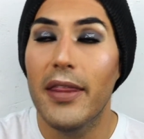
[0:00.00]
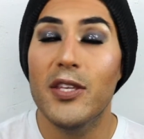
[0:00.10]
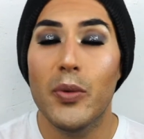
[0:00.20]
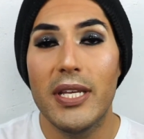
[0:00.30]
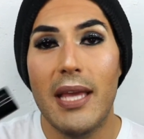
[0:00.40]

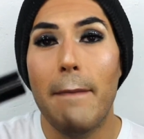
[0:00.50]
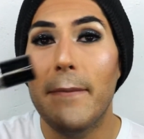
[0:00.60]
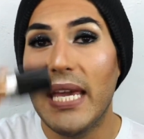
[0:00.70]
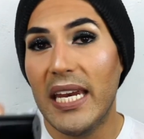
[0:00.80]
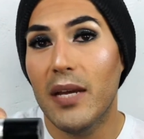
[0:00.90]
This one is a
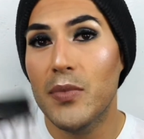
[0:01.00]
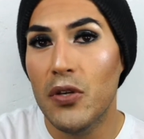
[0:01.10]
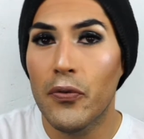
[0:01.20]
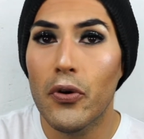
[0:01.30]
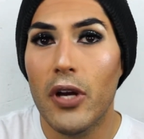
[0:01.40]
medium
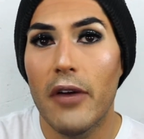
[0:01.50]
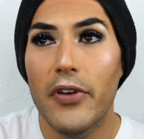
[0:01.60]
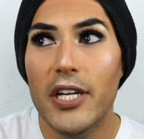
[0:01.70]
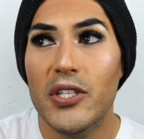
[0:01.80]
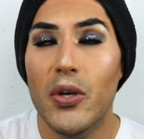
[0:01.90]
to full
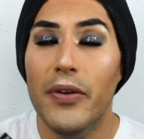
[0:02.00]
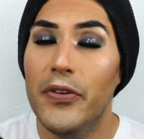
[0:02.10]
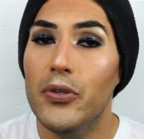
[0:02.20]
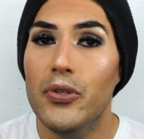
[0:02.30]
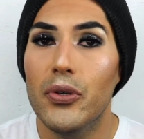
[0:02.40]
coverage, so
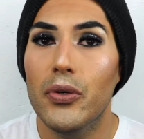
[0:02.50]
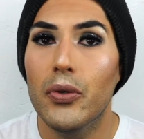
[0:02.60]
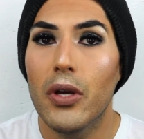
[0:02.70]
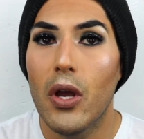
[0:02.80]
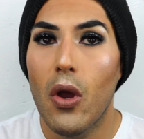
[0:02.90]
if you
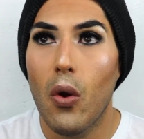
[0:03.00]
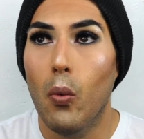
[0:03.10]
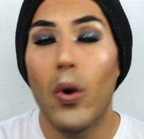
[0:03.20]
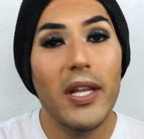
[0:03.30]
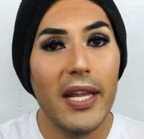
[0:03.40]
do
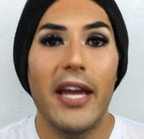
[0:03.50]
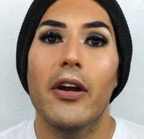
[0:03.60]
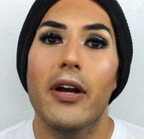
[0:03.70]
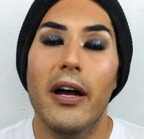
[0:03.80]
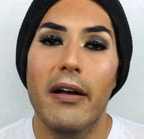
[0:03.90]
one
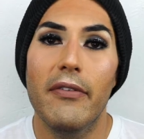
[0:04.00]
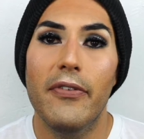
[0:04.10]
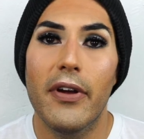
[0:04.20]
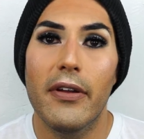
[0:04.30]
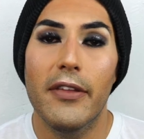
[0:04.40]
layer
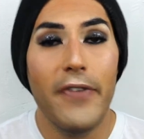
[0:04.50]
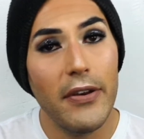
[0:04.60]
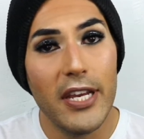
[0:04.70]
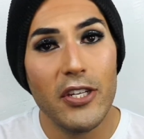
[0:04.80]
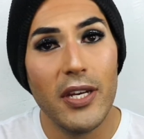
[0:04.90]
of the
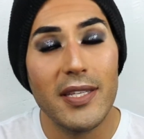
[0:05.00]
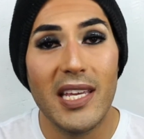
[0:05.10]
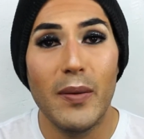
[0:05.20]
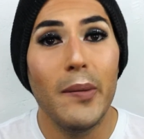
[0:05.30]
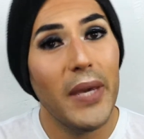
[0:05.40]
foundation, it's
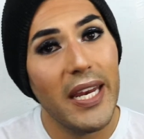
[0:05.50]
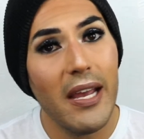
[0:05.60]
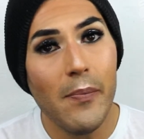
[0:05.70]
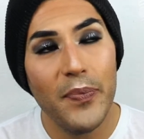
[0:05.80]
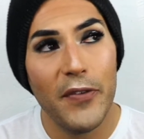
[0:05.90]
gonna be medium.